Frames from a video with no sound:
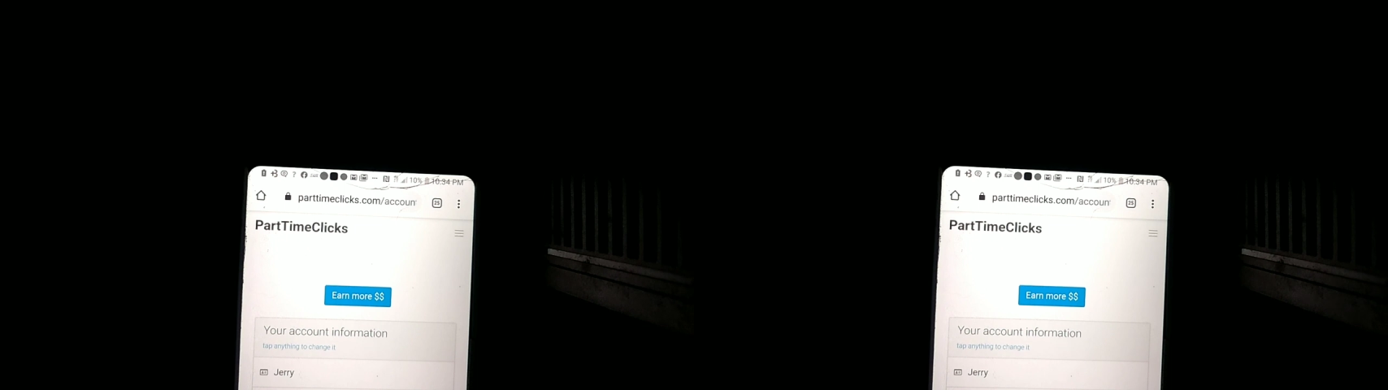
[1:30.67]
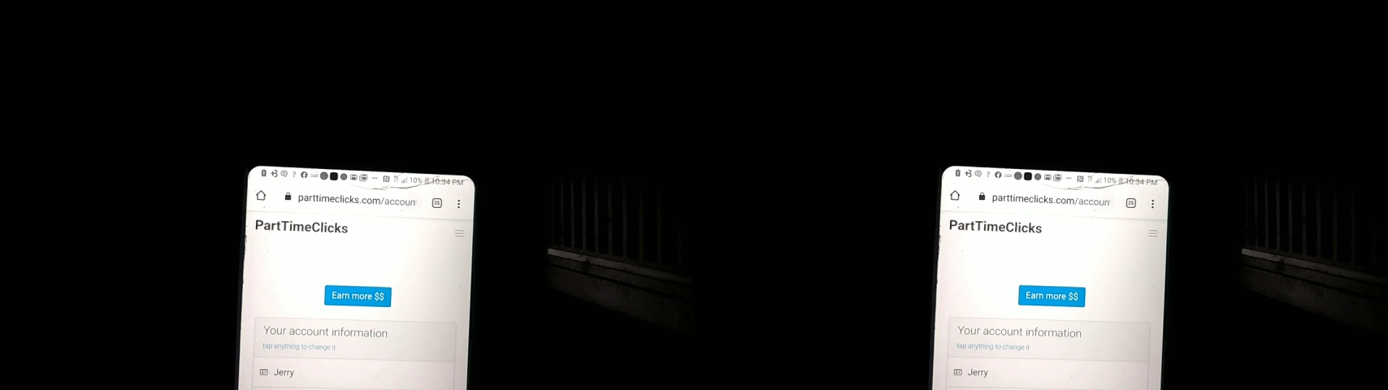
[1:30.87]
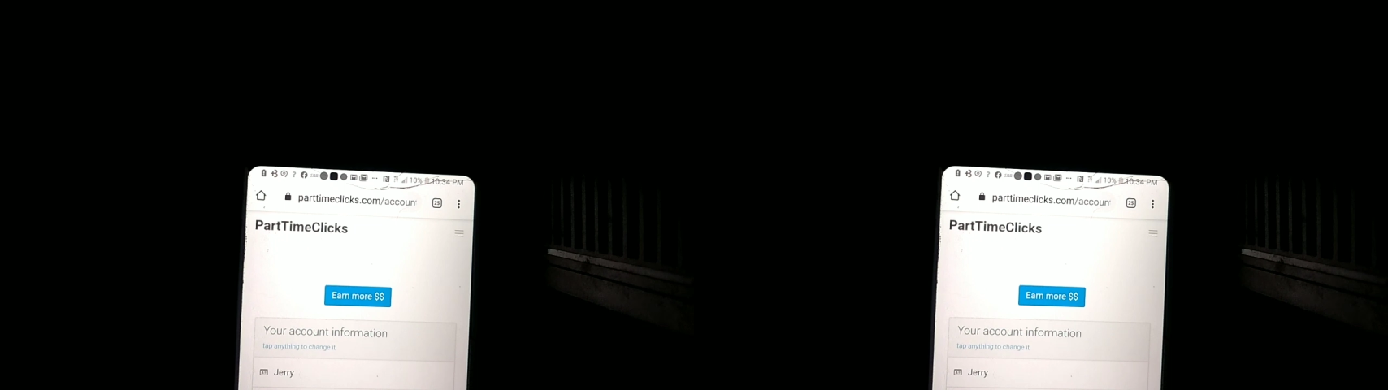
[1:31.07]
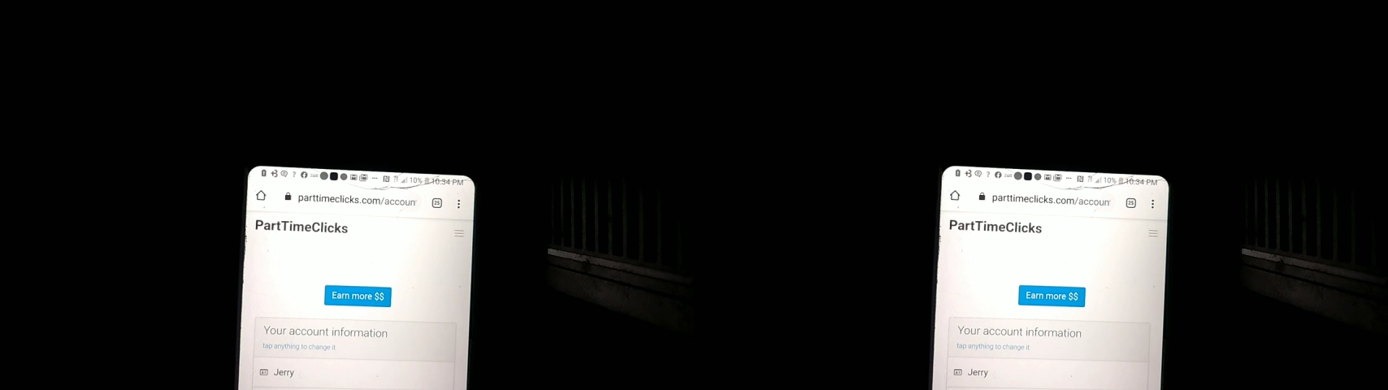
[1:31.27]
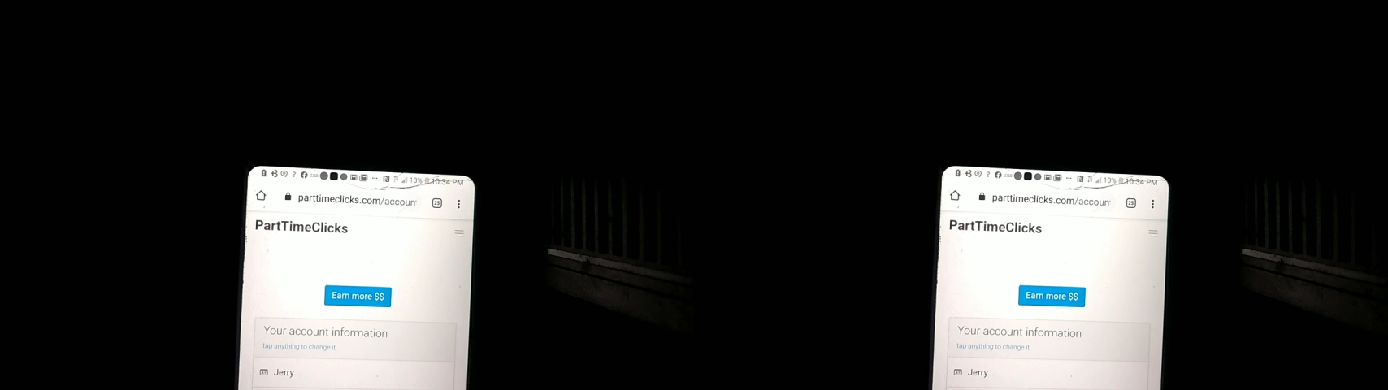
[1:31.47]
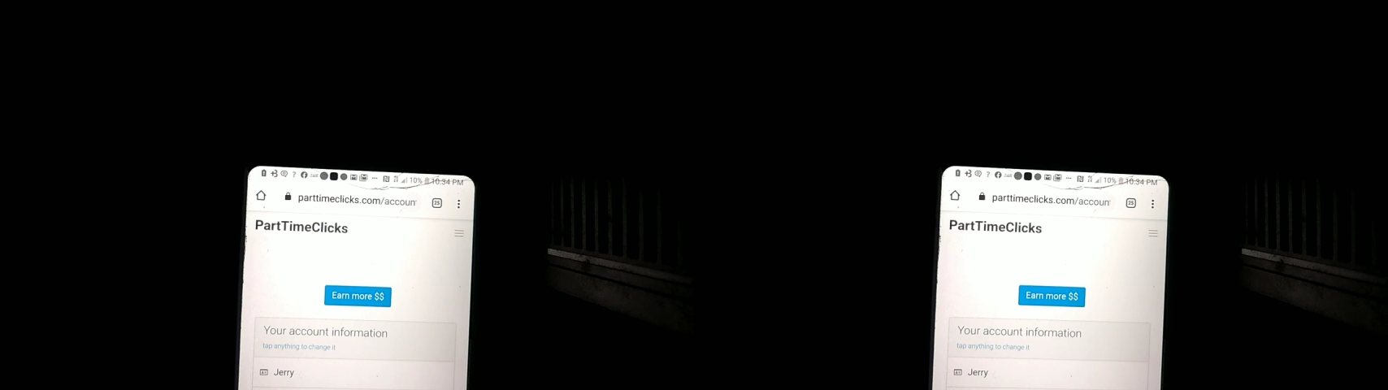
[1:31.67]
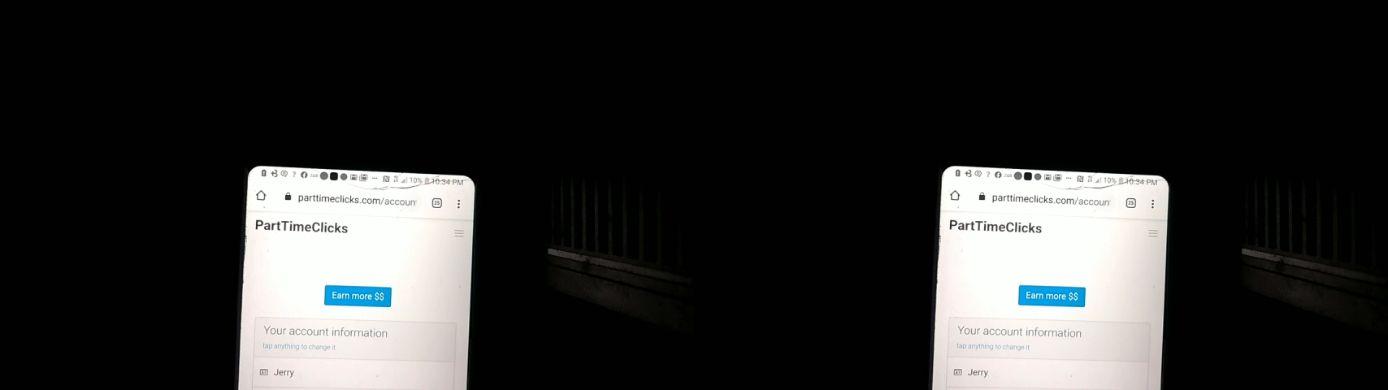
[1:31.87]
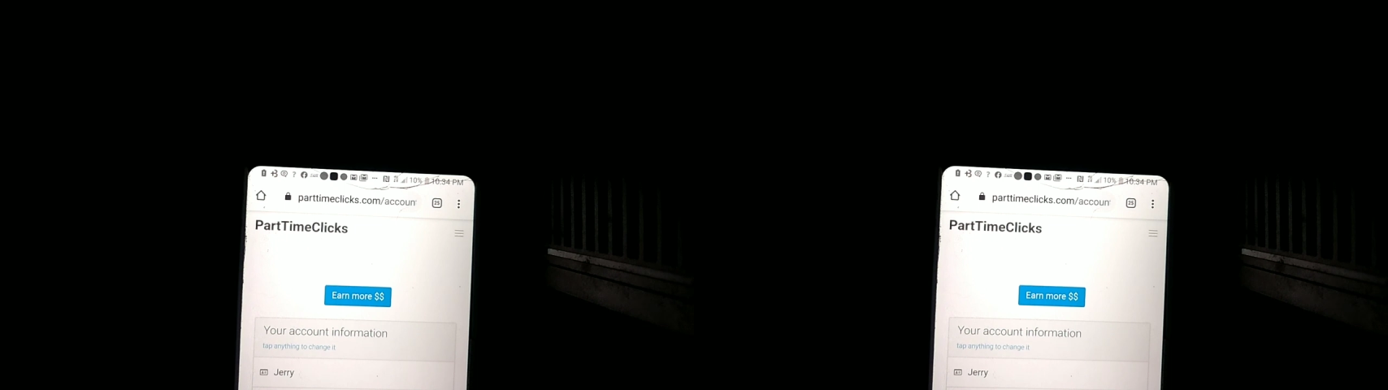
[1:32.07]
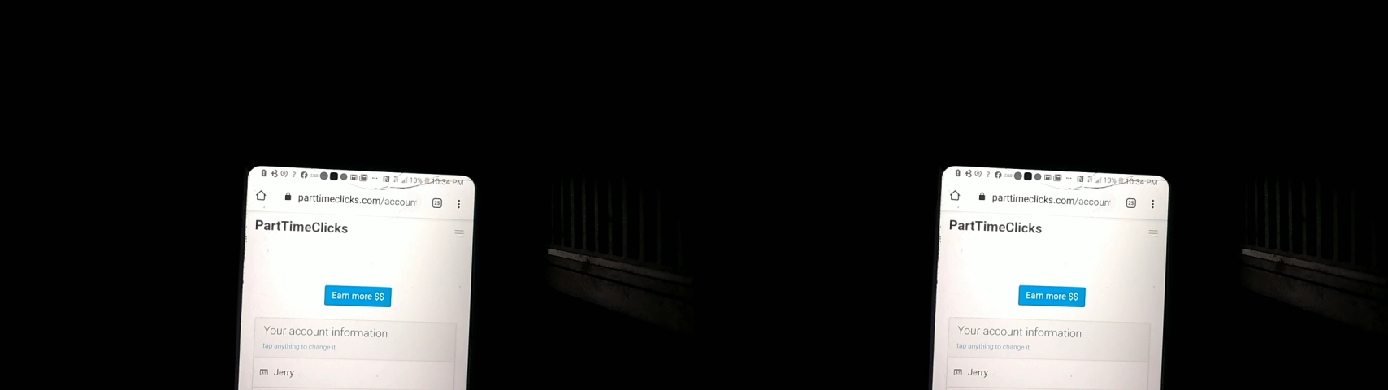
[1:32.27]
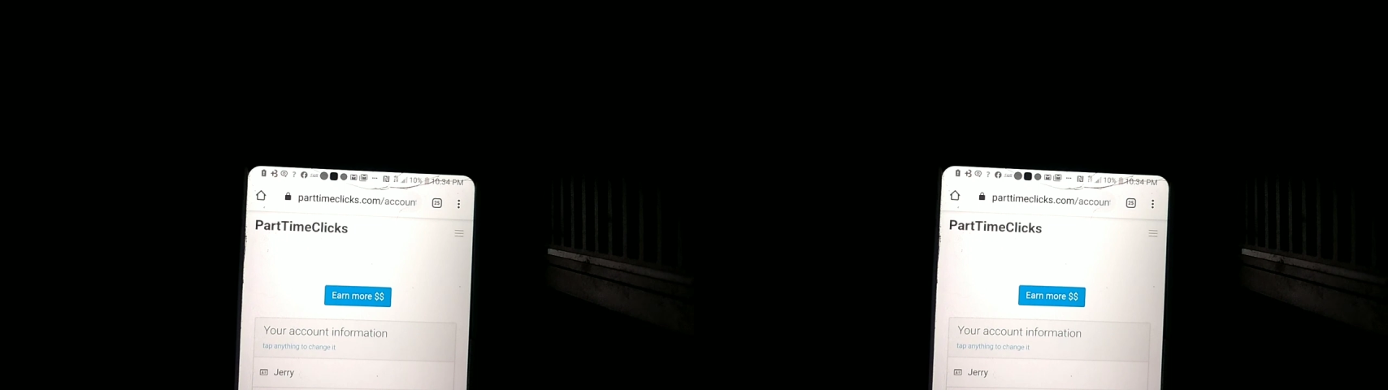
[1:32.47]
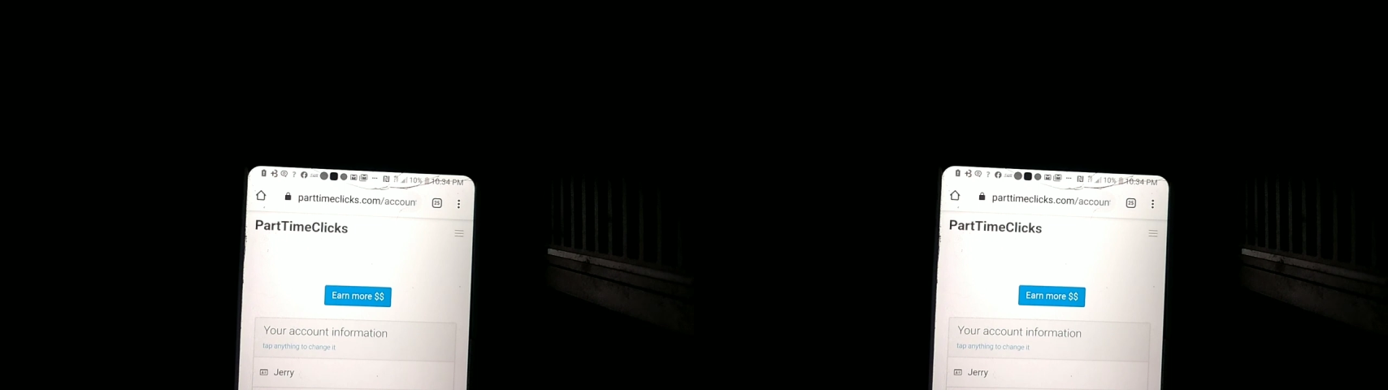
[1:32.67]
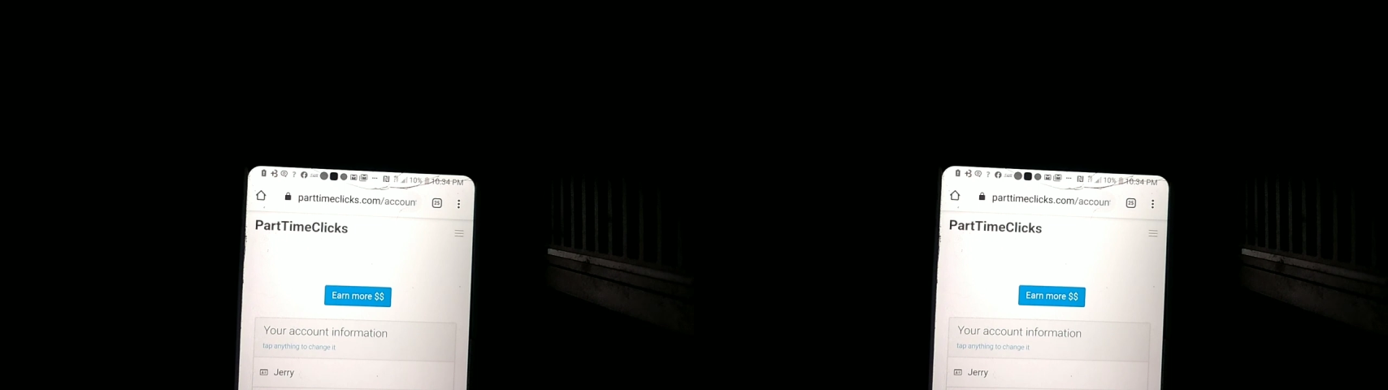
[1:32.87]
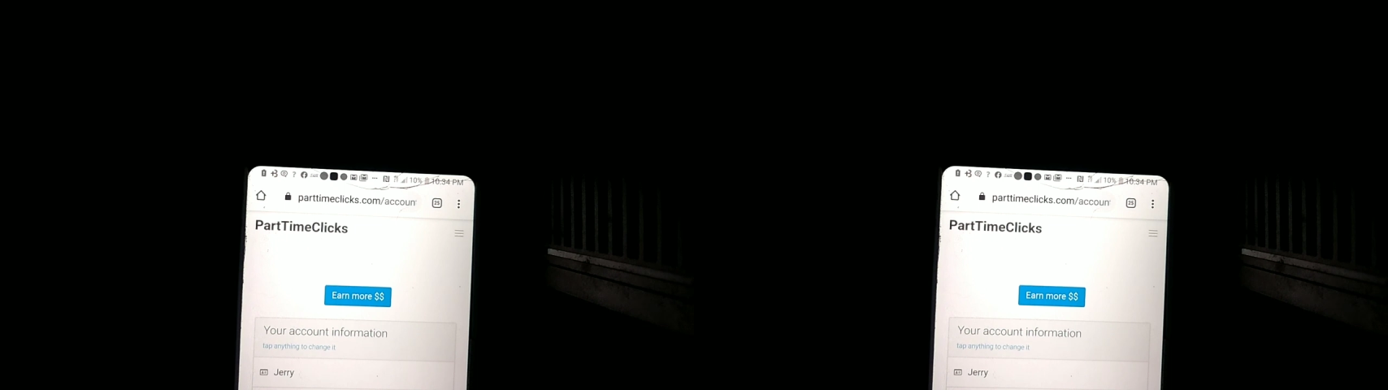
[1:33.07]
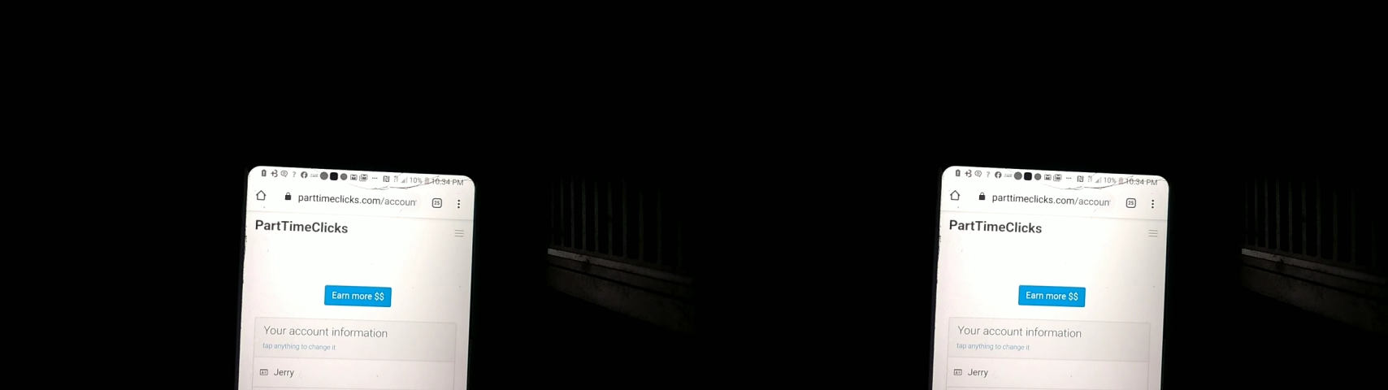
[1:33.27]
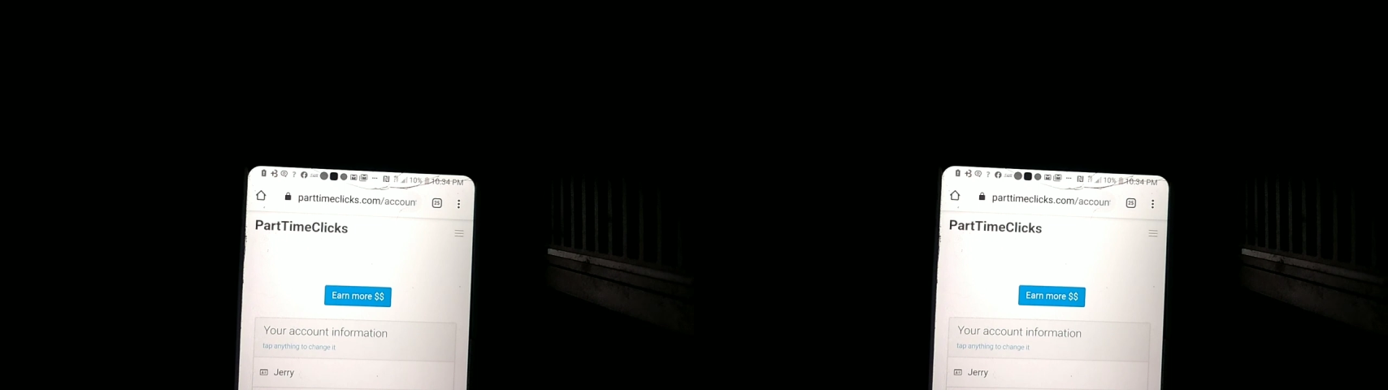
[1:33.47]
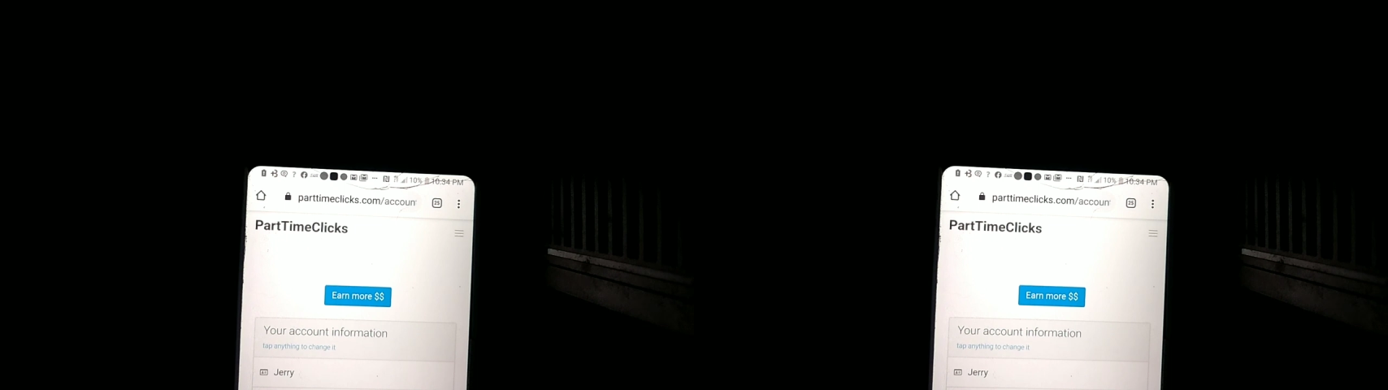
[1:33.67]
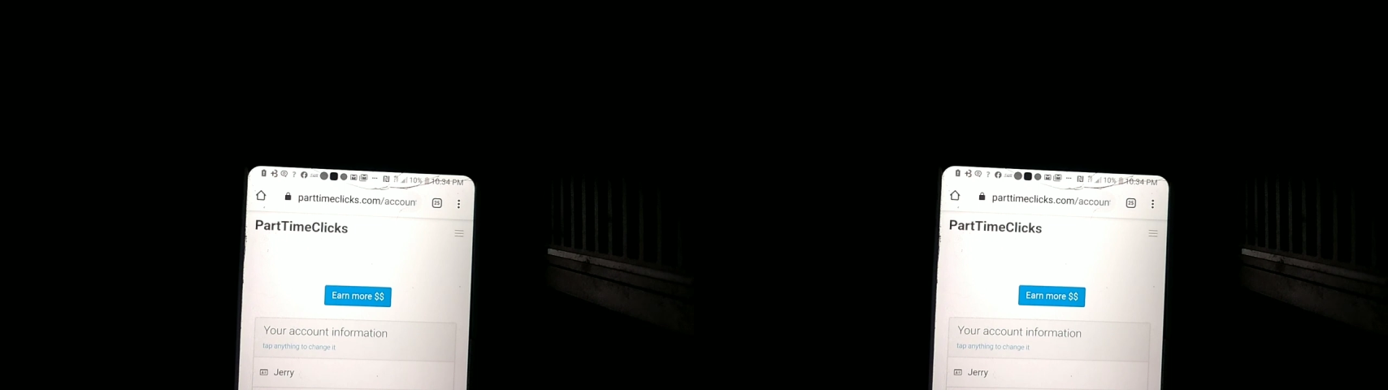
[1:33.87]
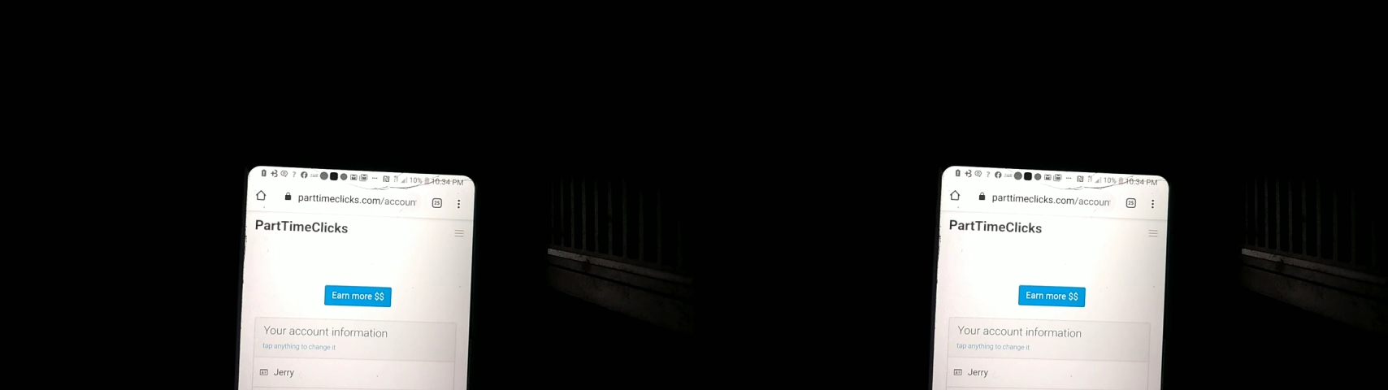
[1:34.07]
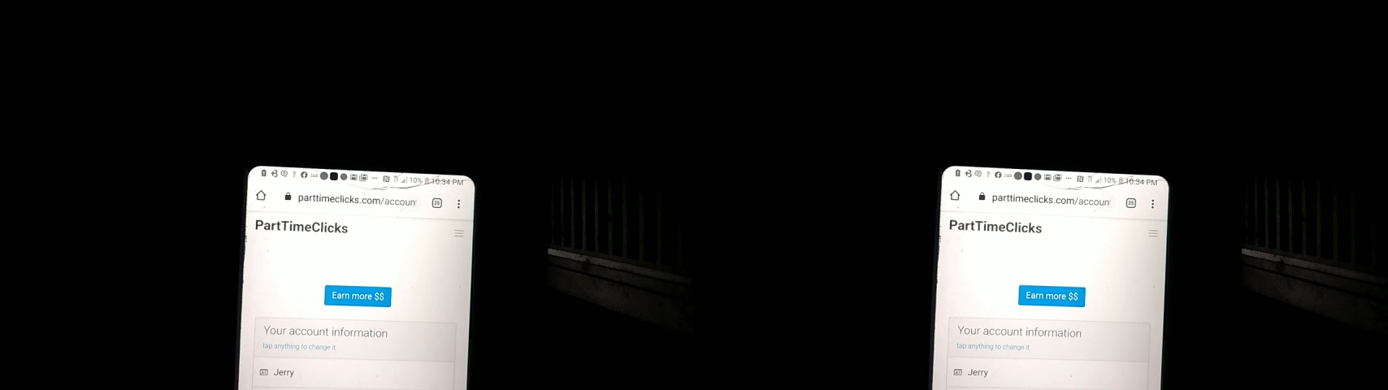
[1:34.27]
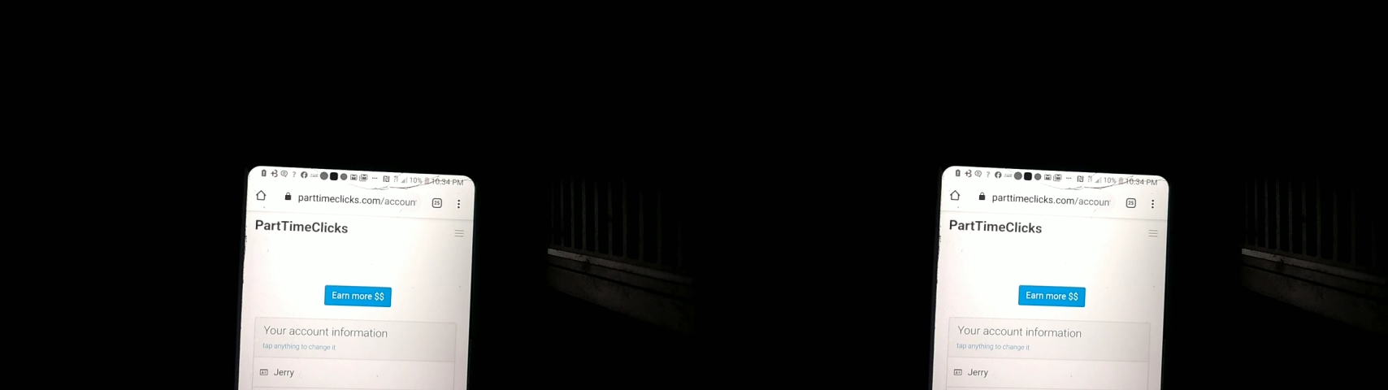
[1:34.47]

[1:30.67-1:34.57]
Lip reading: No face is visible, so there are no lips to read.